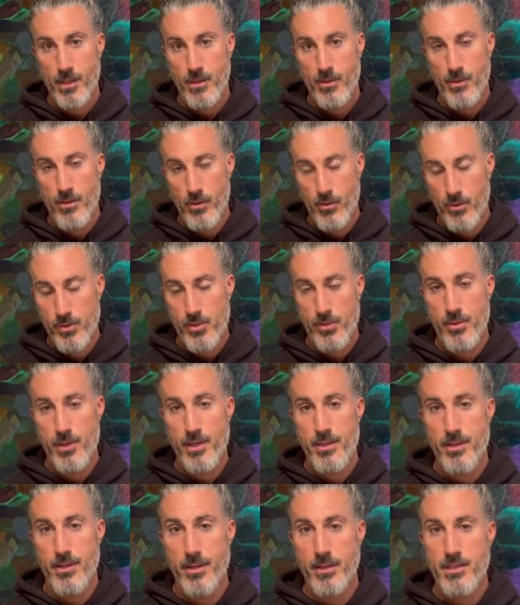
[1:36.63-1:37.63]
Those three
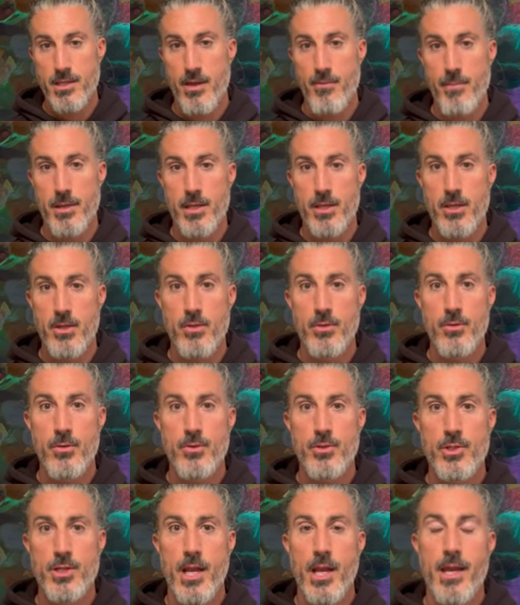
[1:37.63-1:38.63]
things have been
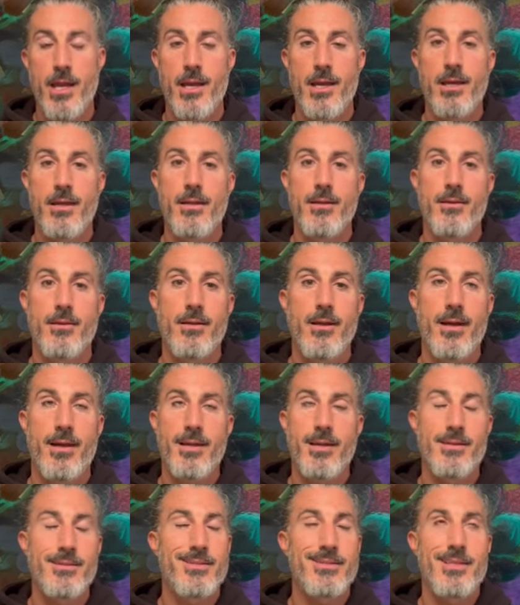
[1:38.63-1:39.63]
huge. And I
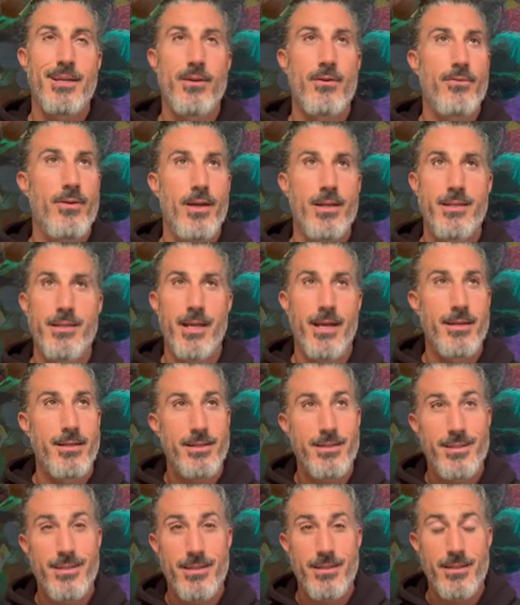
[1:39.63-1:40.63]
guess self
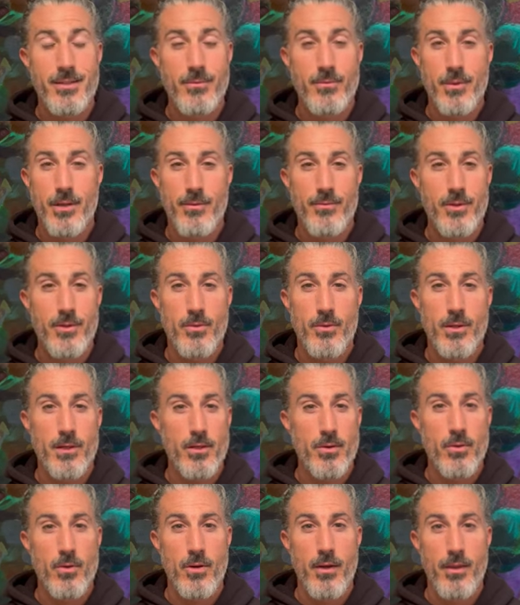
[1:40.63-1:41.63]
identity, whatever you want to
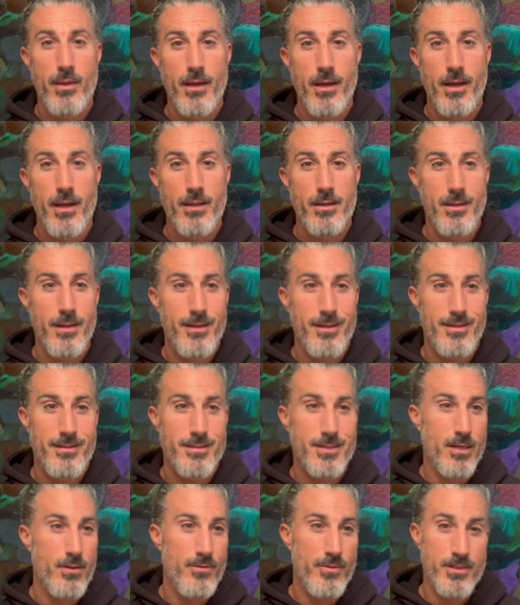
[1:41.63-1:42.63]
call that, like
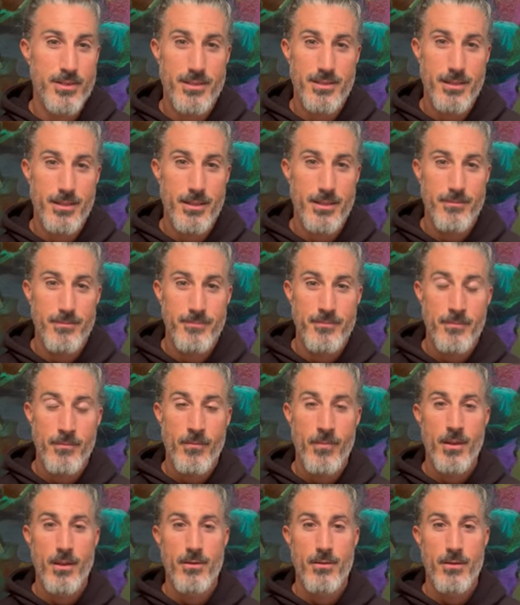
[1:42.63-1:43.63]
self esteem,
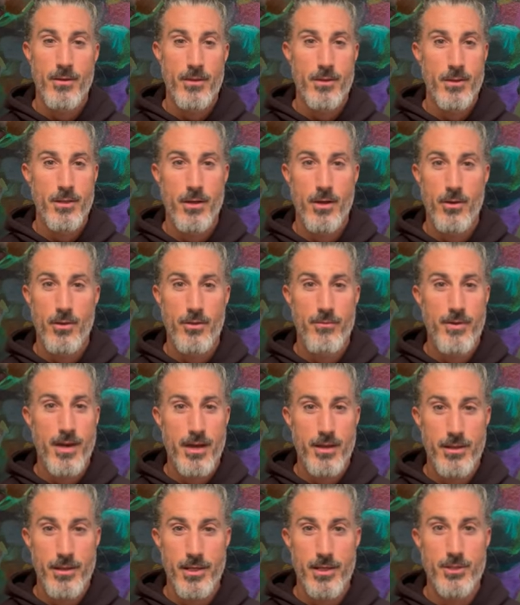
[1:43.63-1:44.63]
you know, the
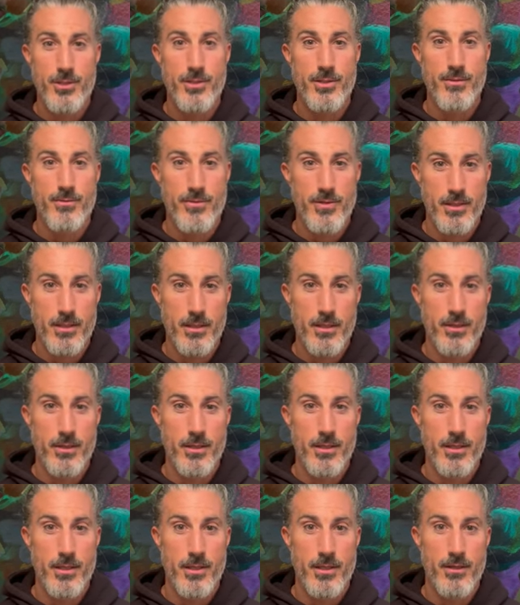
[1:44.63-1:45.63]
validation, feeling good
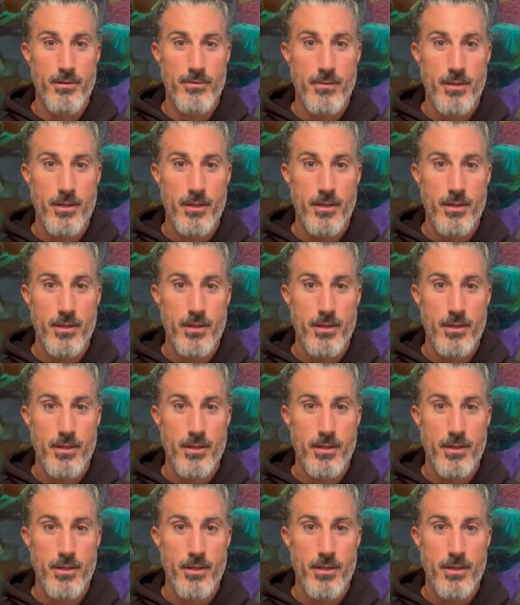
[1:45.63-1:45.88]
enough.